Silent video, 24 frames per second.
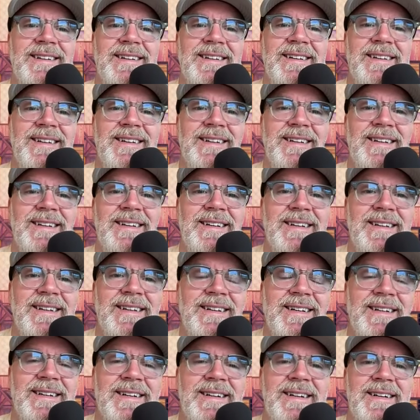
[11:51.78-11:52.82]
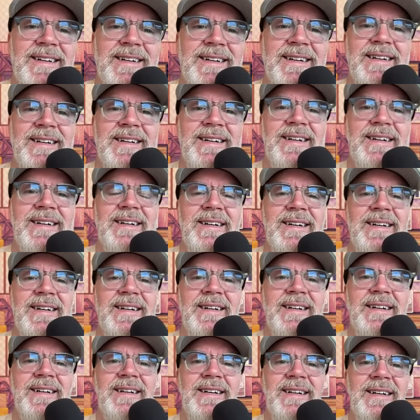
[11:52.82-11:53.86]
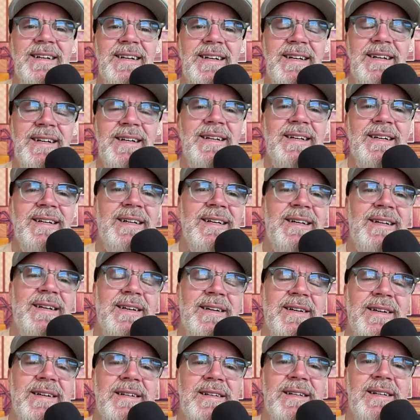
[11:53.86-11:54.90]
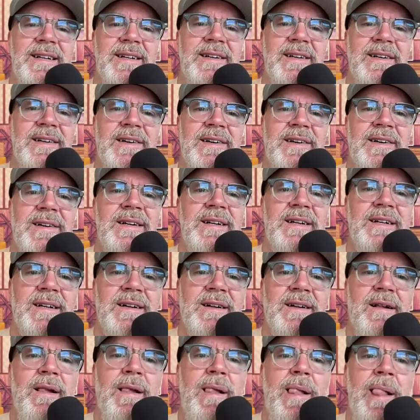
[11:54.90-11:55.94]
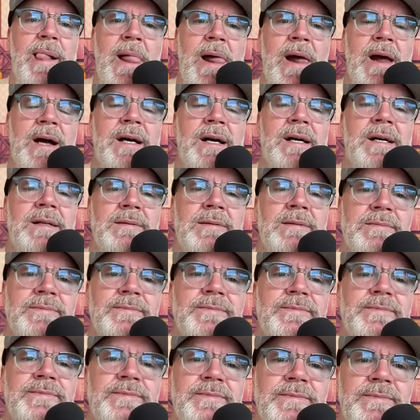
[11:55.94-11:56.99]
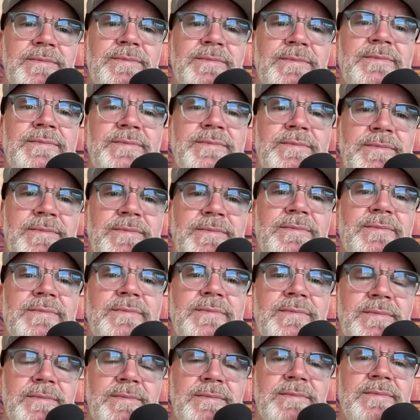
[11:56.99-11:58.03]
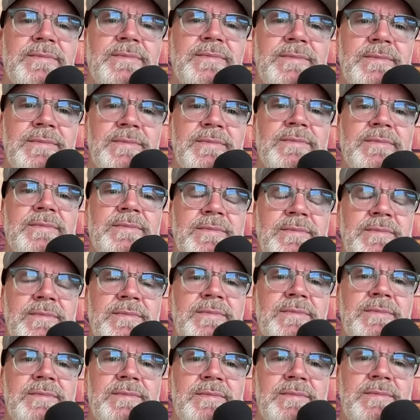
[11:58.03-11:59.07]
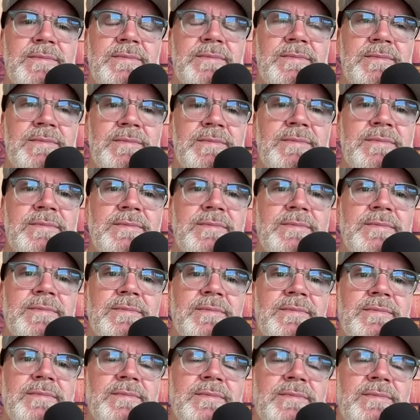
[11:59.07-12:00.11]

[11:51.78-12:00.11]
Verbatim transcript: um, and so yeah so i'm you know my musical world is basically coming from classical piano and then around